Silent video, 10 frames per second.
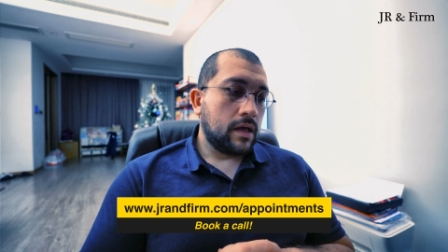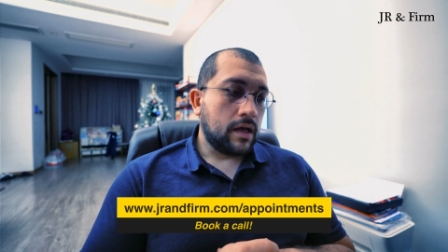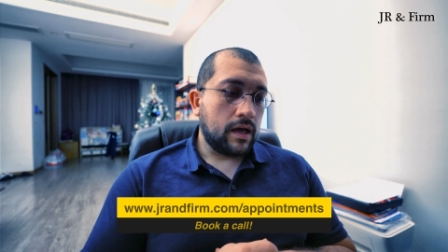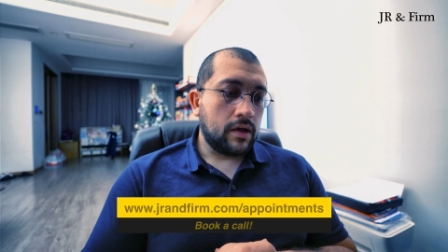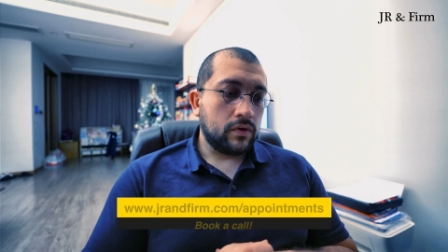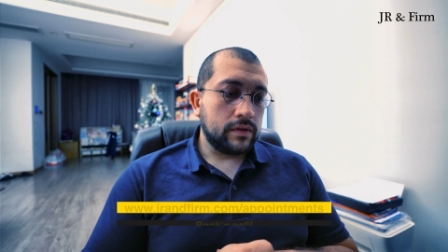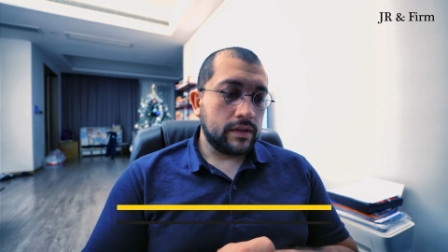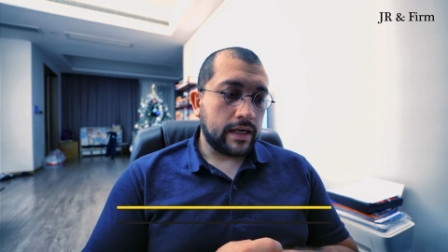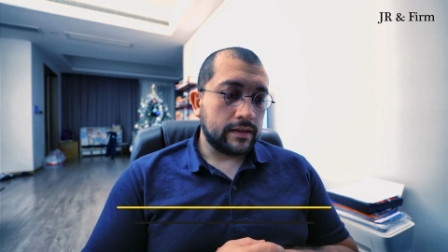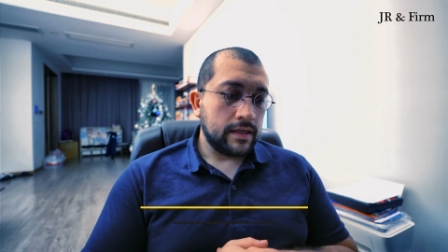on
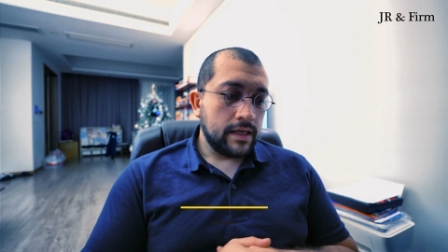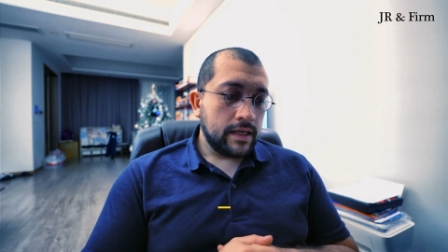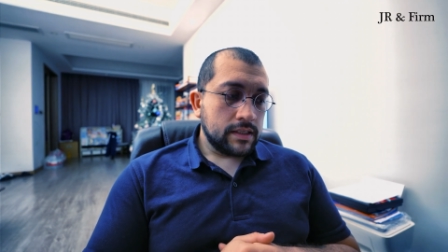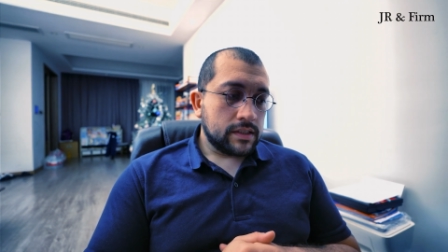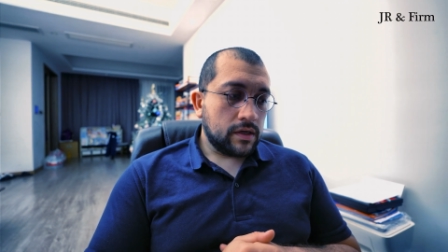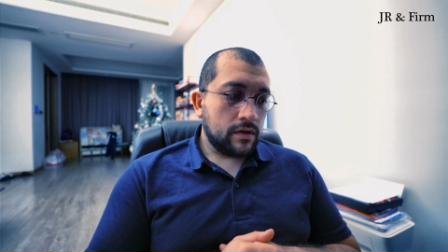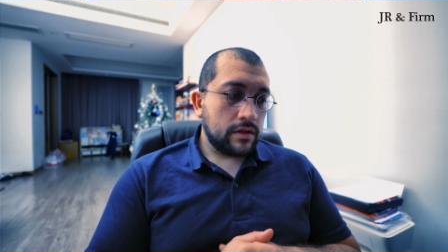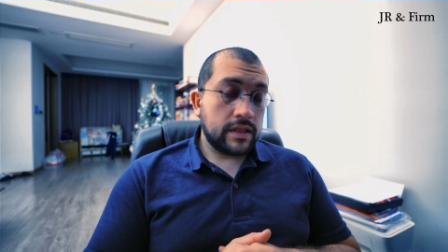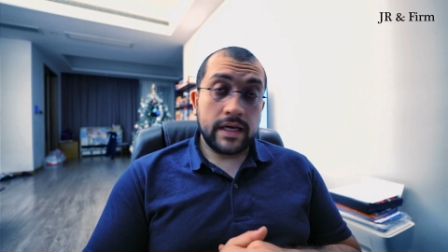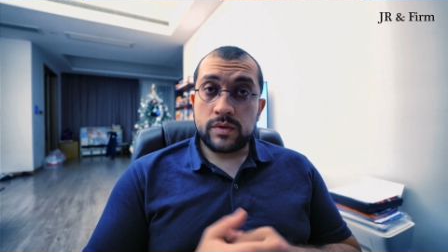that. So
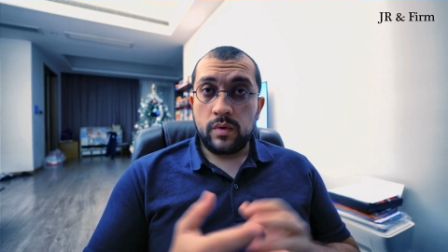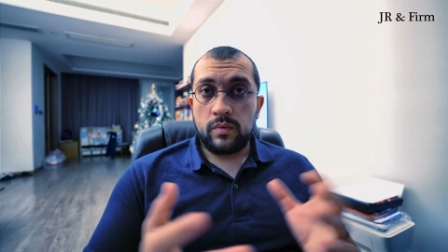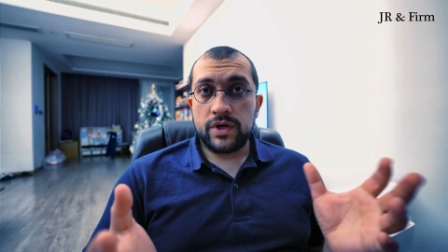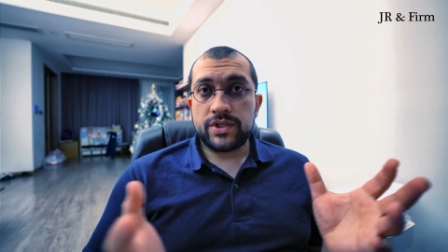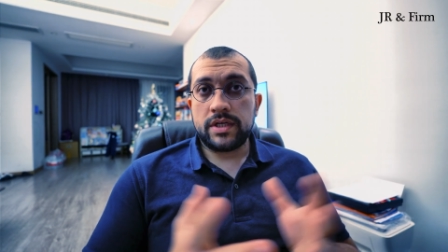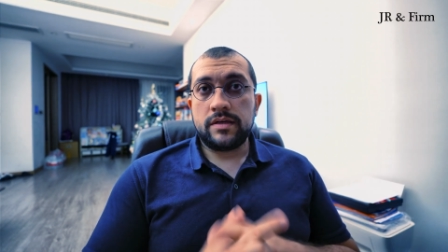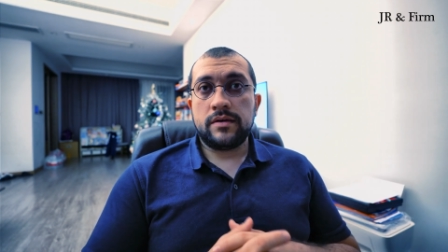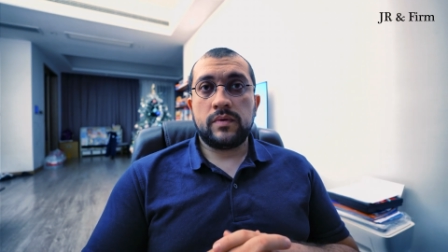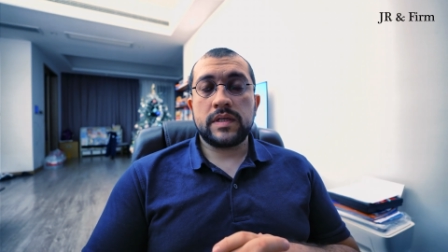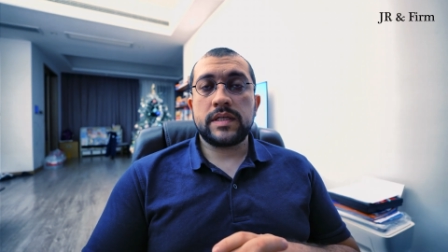thanks for watching.
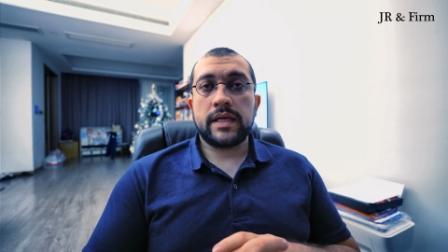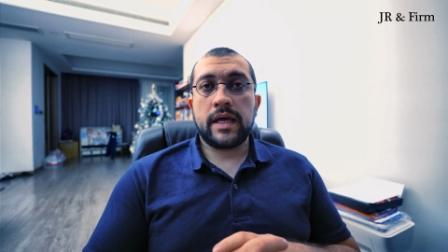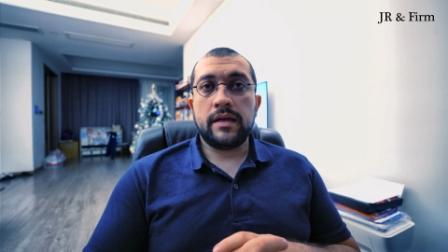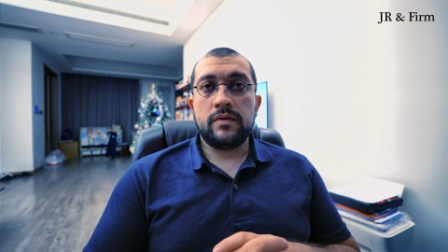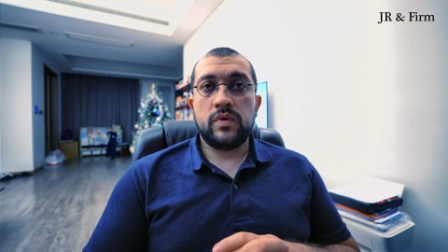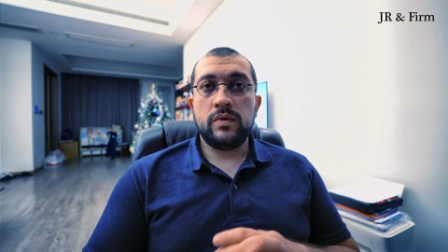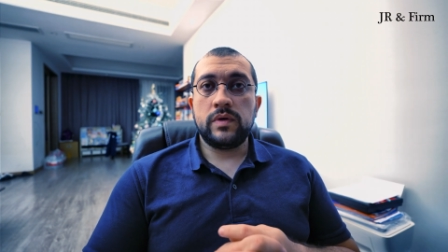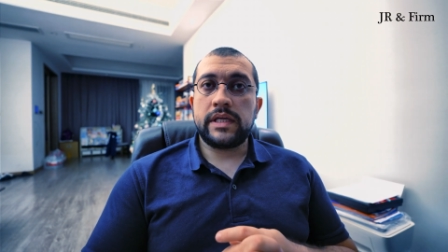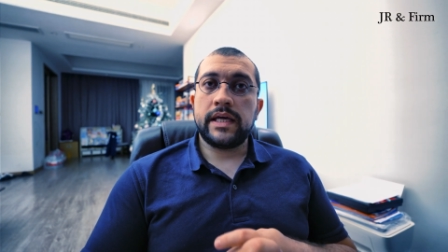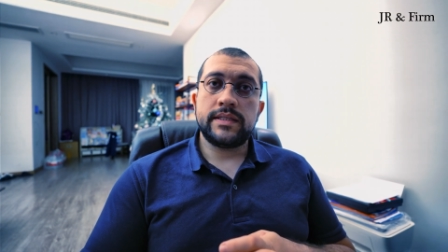Once again, we
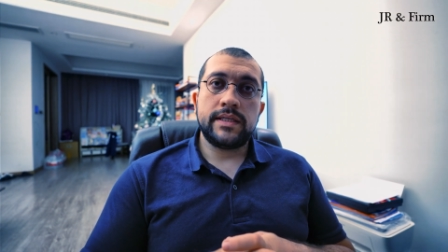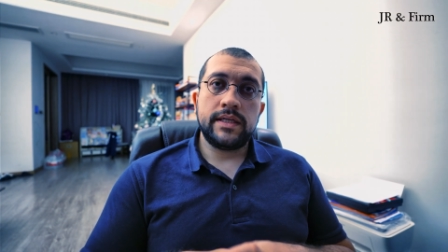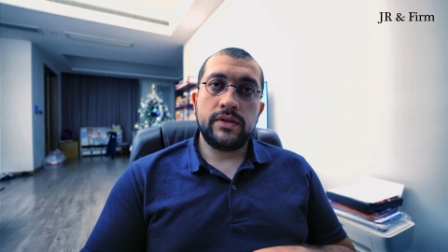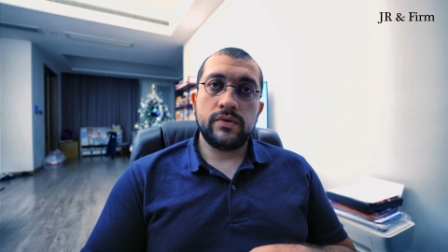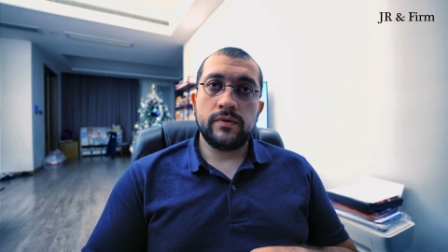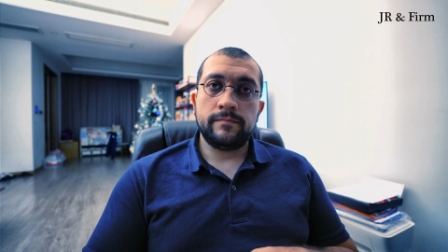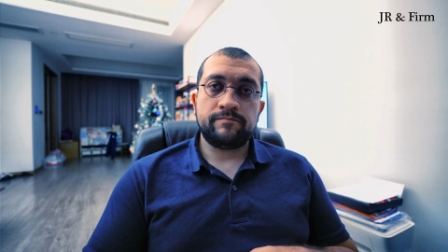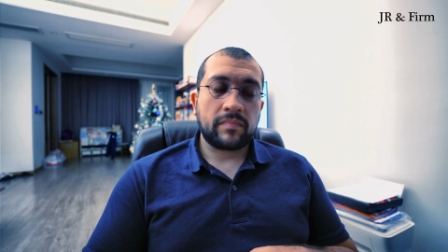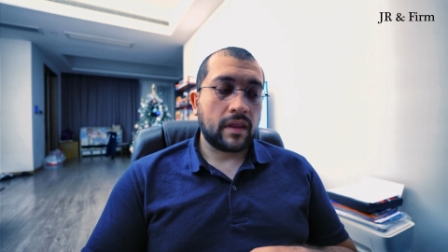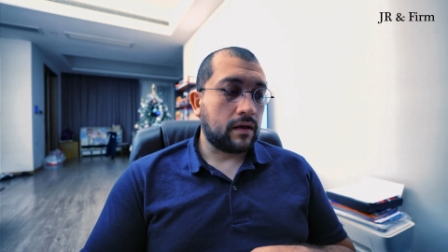will continue
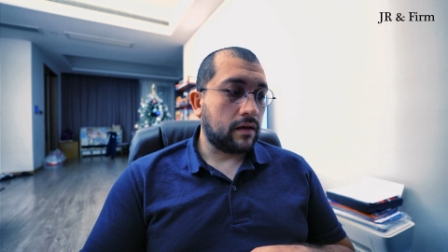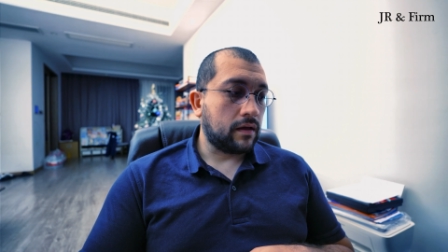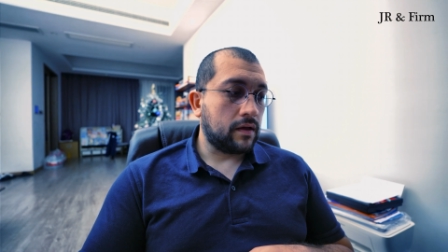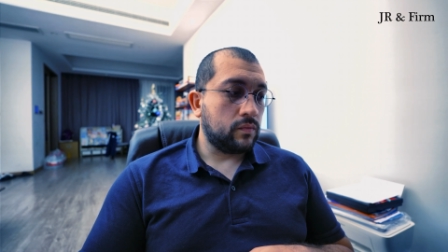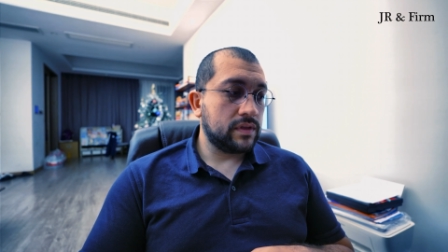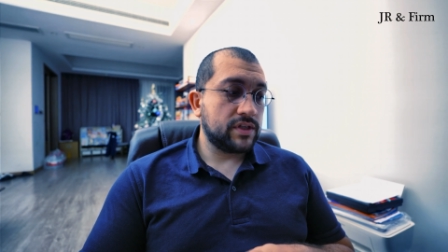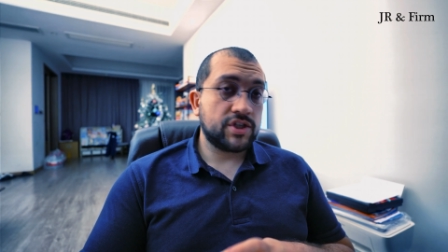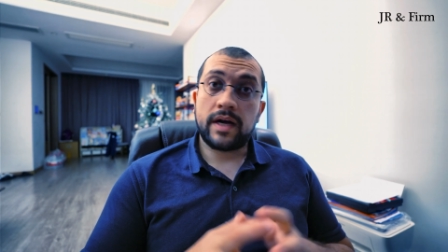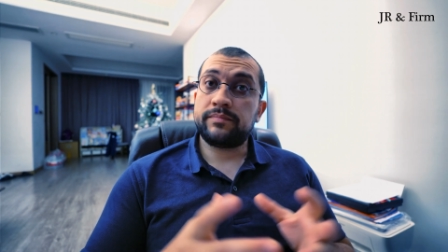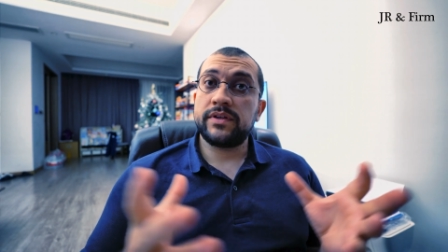with the
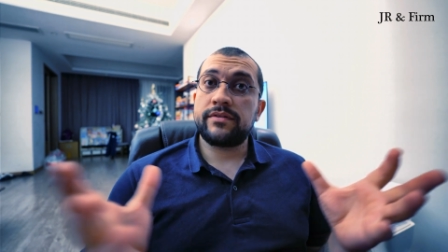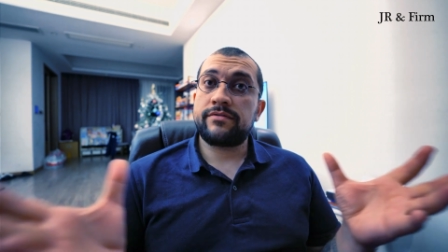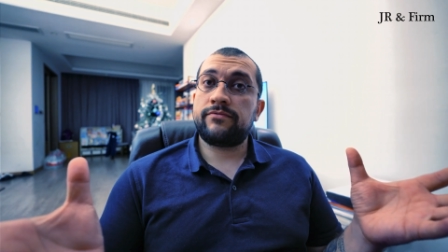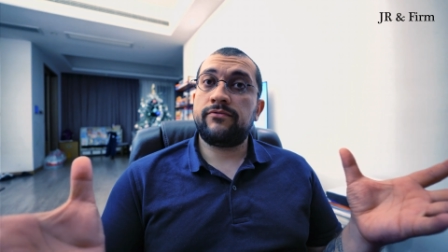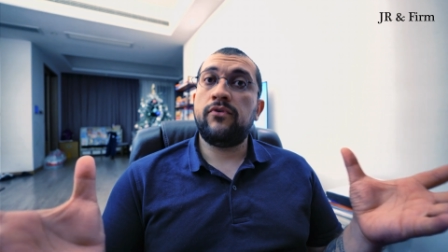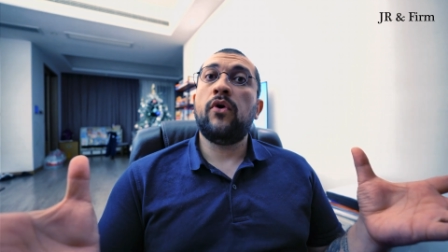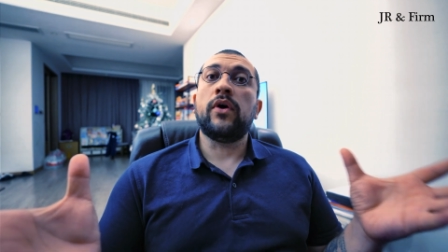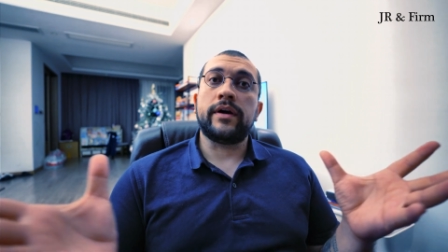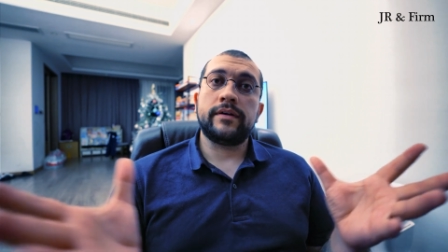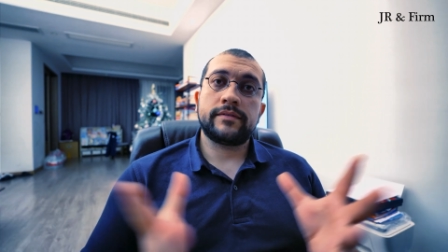chapter
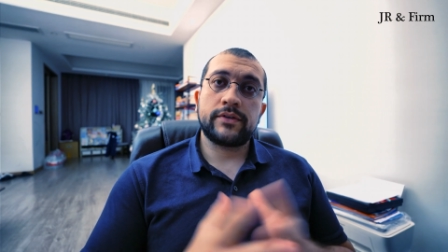4.